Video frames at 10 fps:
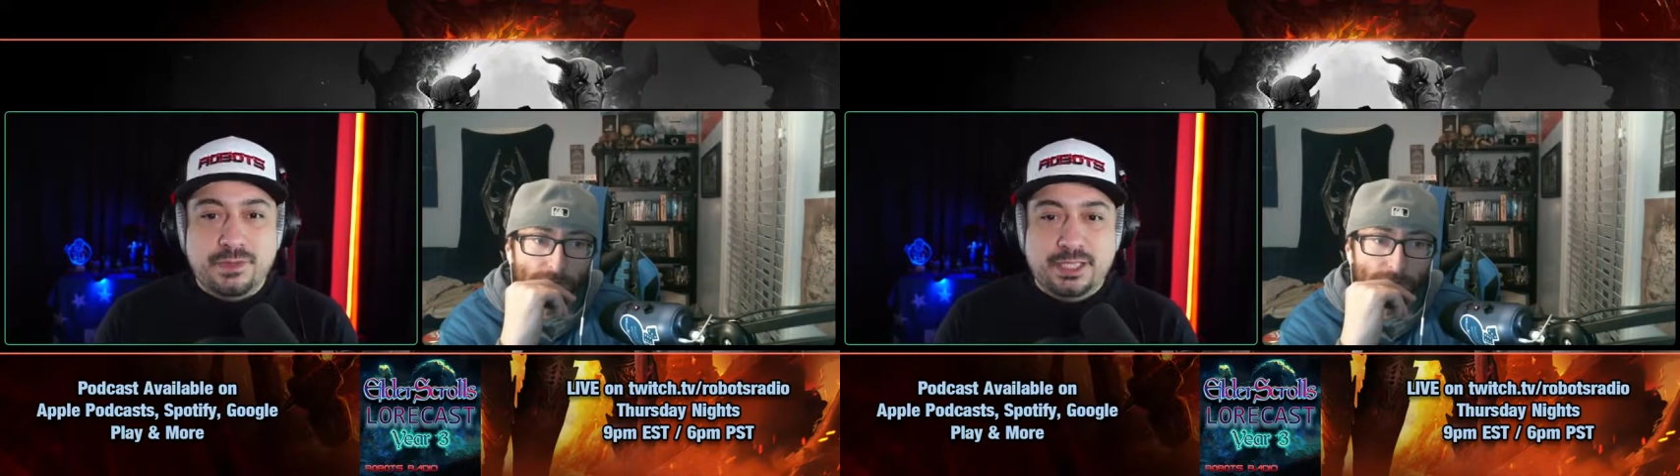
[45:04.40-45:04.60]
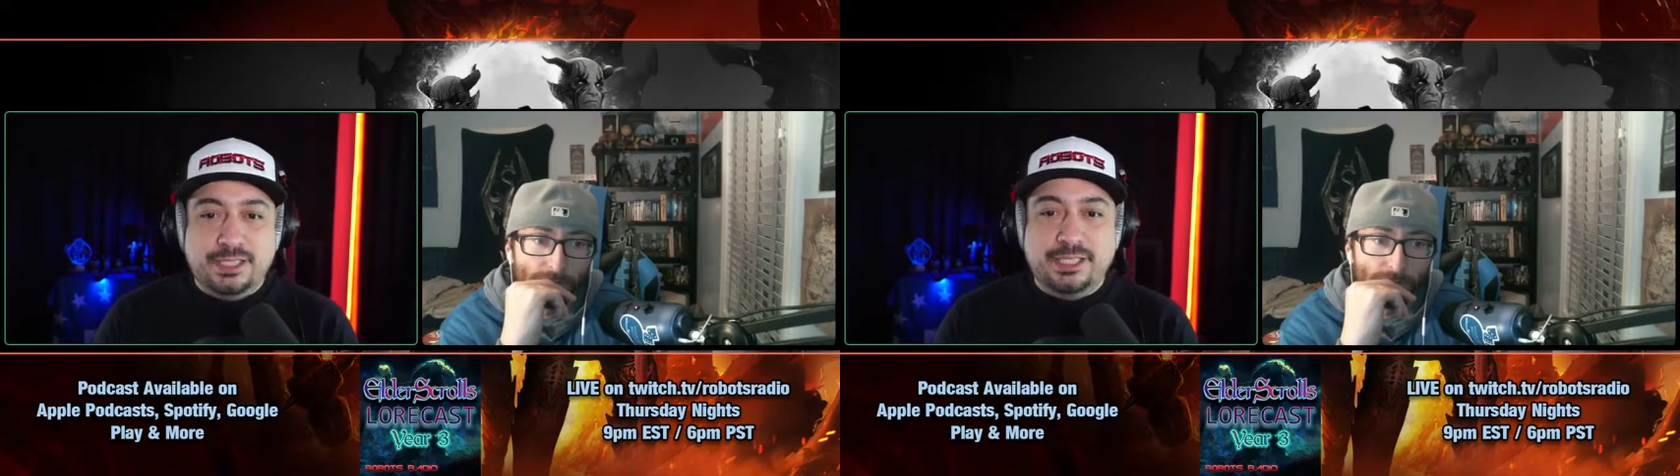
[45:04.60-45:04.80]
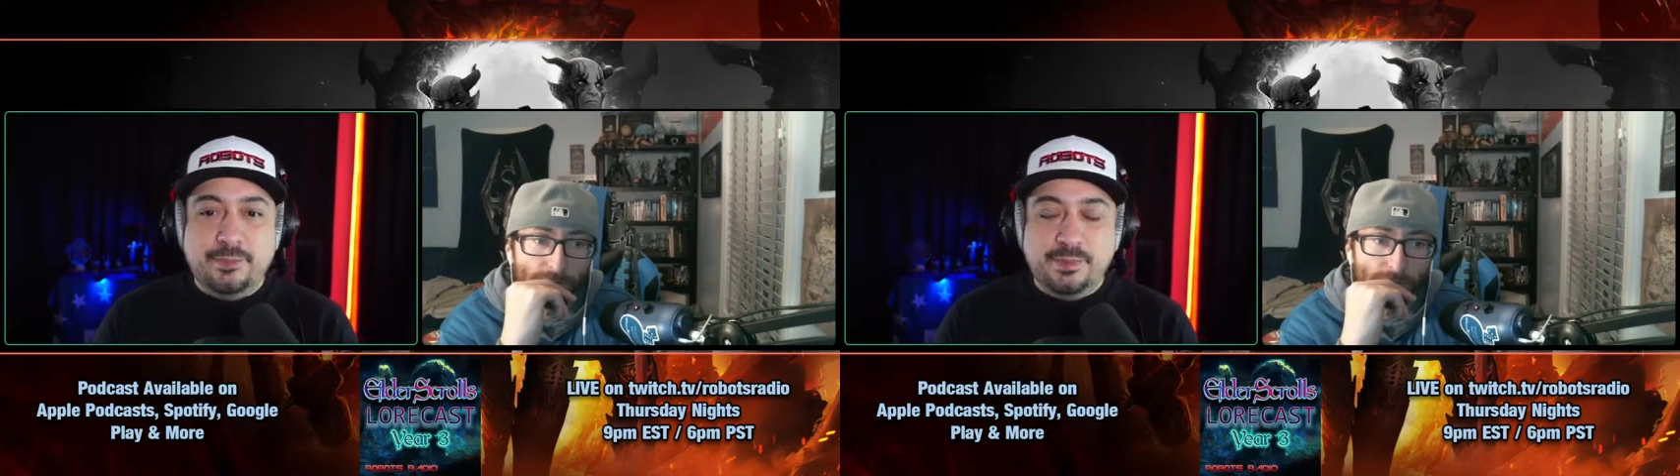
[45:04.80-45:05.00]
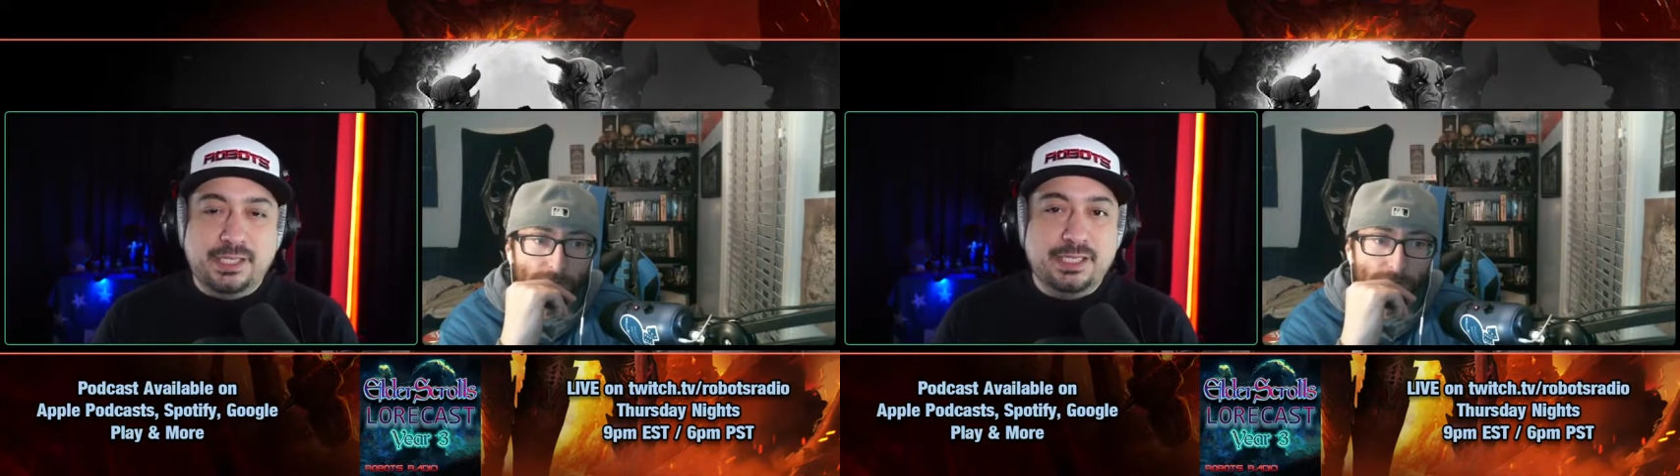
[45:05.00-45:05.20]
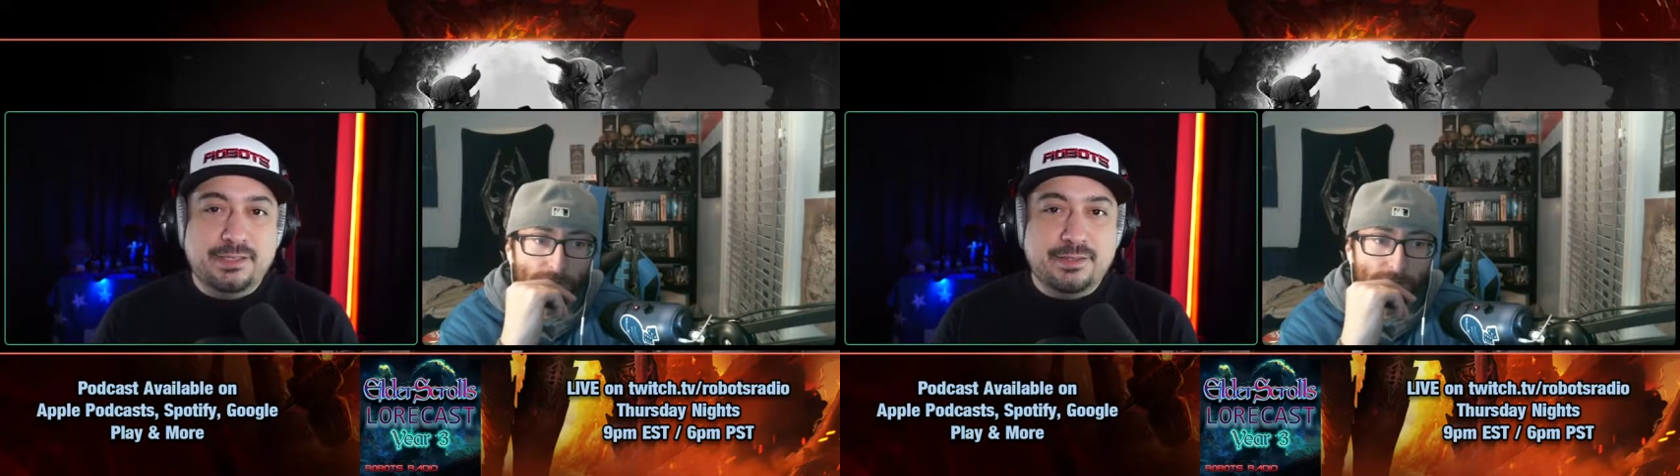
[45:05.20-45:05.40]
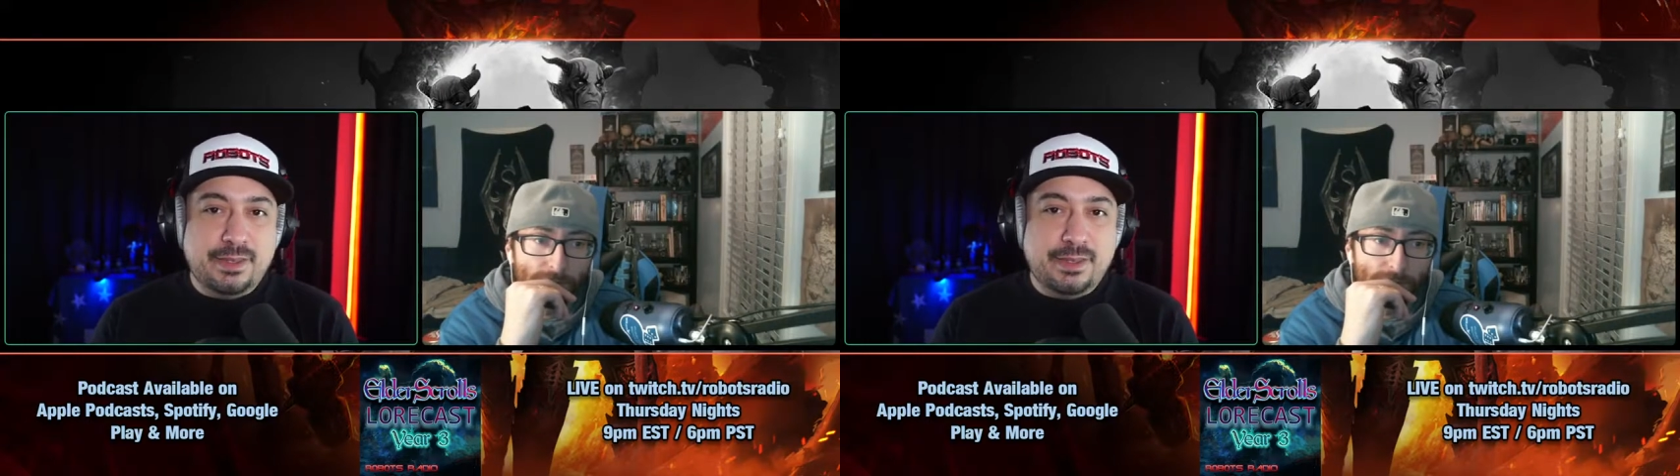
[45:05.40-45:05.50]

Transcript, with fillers: the tips and